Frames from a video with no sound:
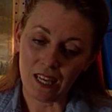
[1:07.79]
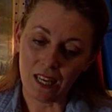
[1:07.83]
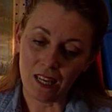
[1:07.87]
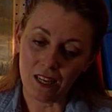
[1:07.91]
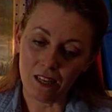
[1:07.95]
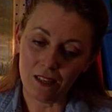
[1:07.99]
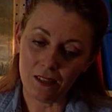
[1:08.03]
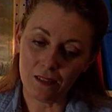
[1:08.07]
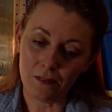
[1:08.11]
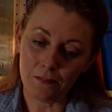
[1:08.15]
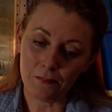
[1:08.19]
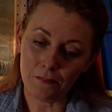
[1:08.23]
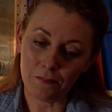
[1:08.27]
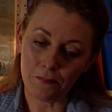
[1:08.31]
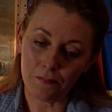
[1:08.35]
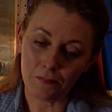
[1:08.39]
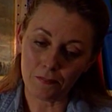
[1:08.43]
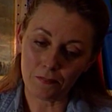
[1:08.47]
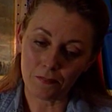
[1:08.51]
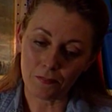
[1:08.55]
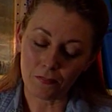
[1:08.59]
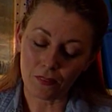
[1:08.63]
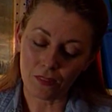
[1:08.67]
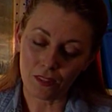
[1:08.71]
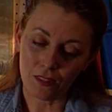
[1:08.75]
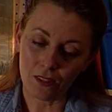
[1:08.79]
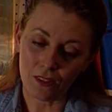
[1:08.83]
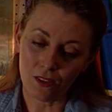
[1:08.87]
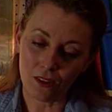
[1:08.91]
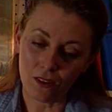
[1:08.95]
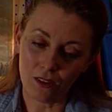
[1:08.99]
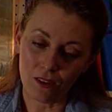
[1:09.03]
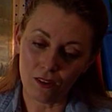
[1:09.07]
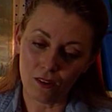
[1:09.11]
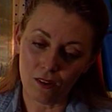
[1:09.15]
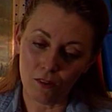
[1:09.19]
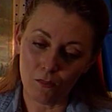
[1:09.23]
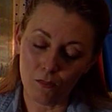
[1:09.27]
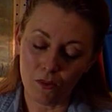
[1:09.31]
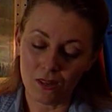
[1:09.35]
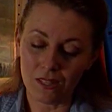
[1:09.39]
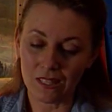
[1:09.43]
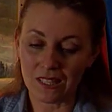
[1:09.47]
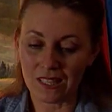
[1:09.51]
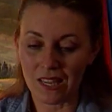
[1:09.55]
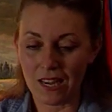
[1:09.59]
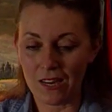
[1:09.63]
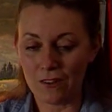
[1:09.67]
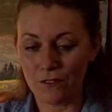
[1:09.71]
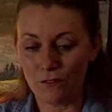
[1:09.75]
On one
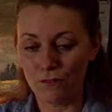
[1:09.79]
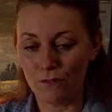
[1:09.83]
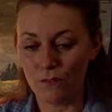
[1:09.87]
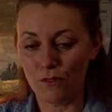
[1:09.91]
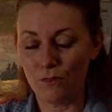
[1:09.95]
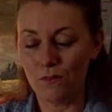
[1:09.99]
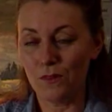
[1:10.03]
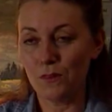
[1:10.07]
side of the room